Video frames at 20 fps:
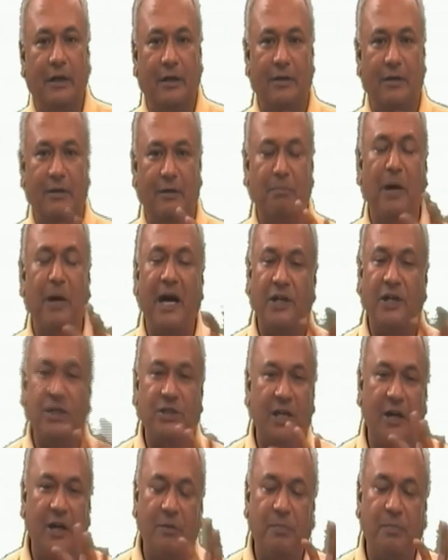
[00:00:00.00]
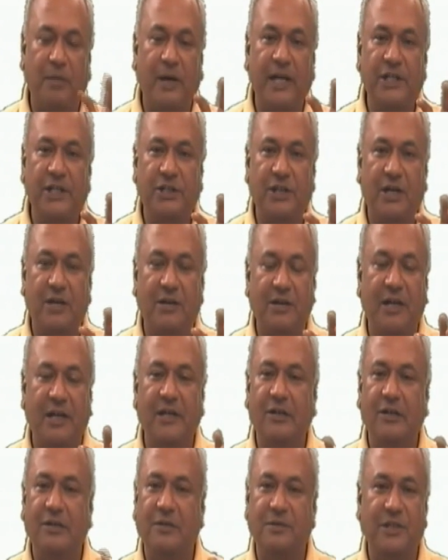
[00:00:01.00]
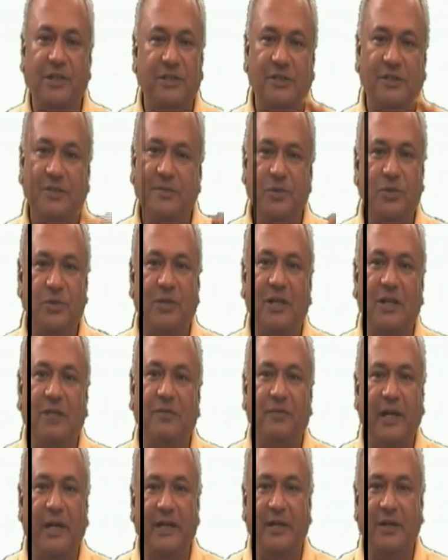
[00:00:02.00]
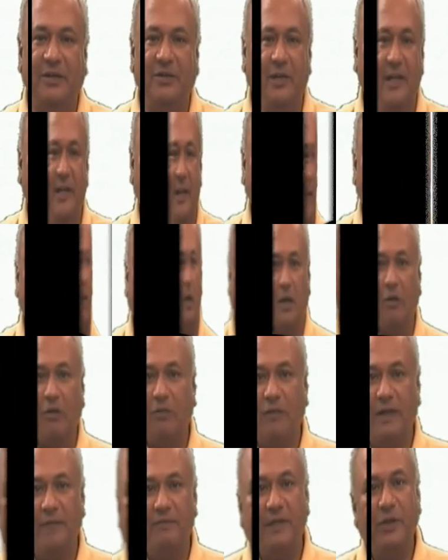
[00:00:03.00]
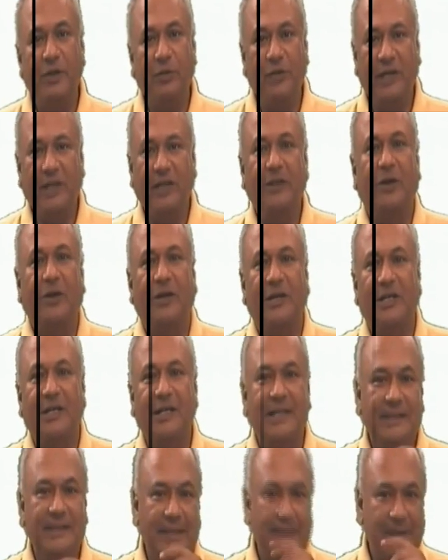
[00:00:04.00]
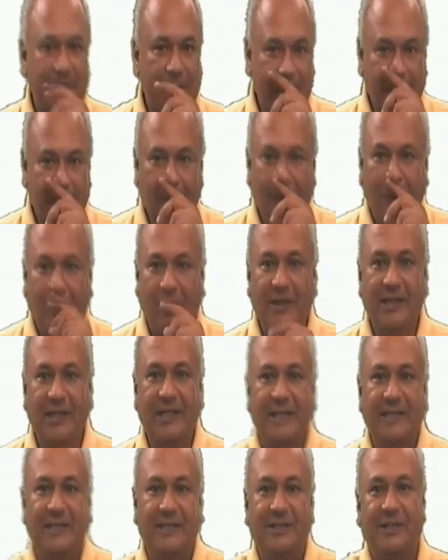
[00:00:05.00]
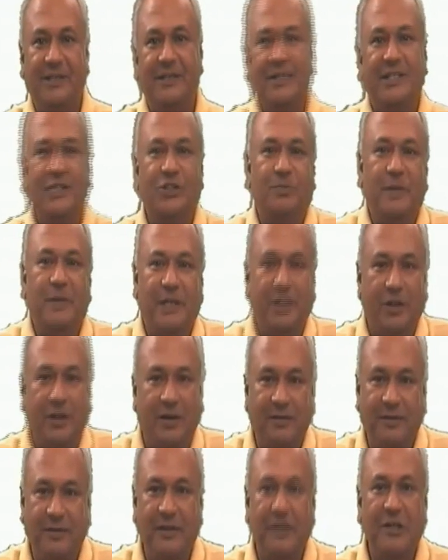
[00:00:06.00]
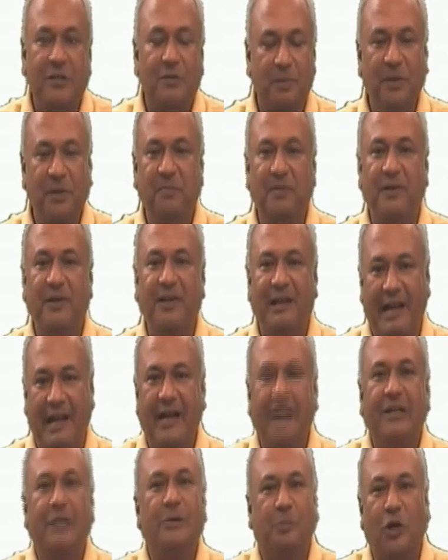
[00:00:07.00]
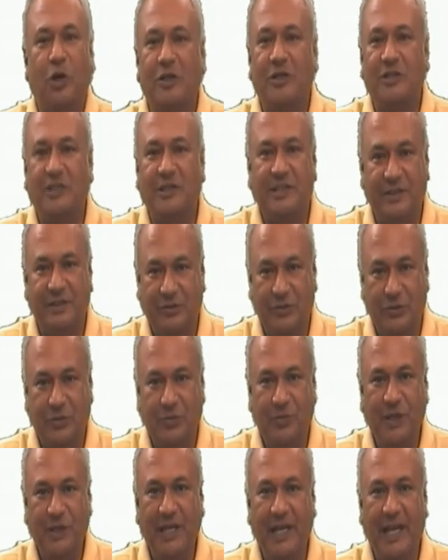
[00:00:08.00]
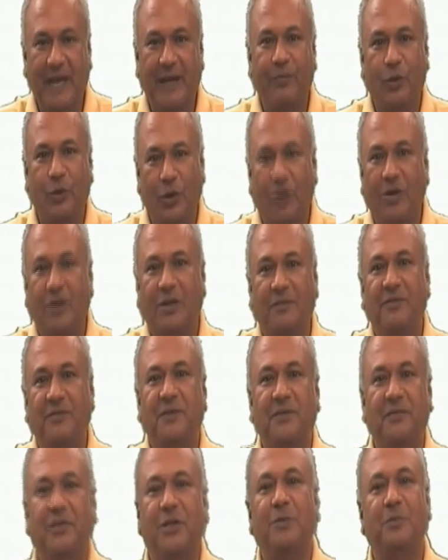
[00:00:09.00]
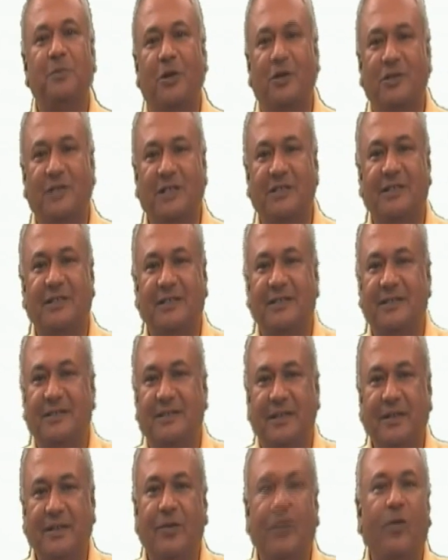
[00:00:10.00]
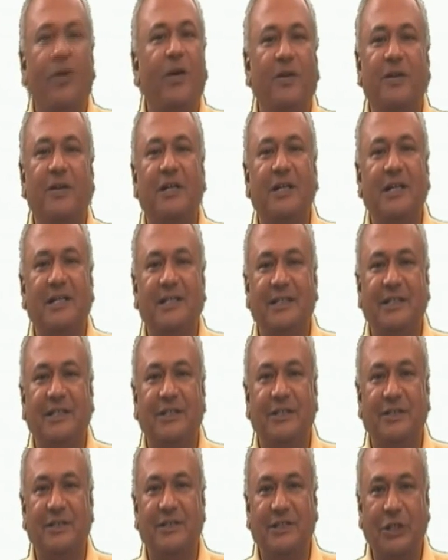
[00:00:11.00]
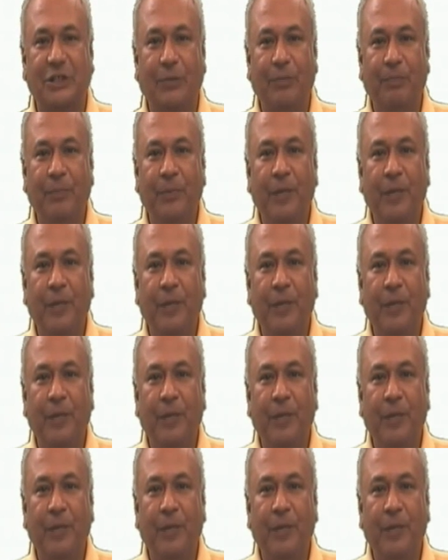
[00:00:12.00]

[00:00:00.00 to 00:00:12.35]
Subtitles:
bar chart, pie chart kind of systems you can find out there. Now when we look at the organization is made of people and processes. So we have lot of different processes in all organizations.